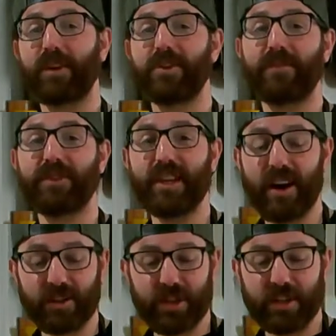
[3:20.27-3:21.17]
Chef
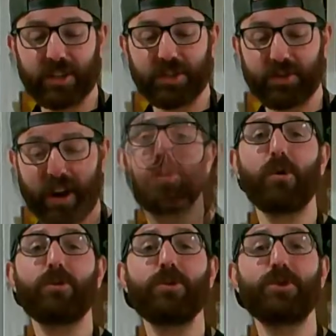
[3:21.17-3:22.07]
Stegon's on Instagram.
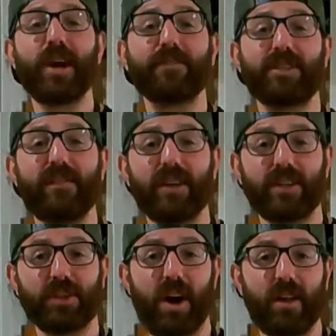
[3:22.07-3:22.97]
Go to
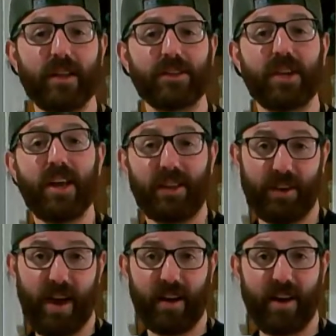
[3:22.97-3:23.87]

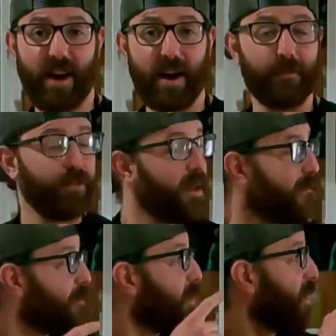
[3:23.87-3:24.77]
chefstevengonzalez.com
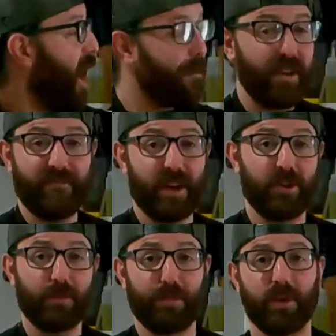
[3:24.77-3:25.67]
for a copy of my
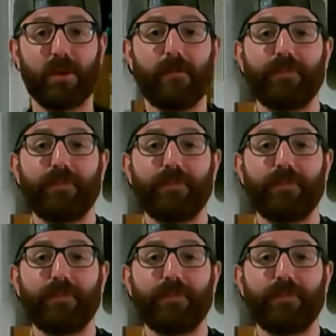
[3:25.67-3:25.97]
cookbook,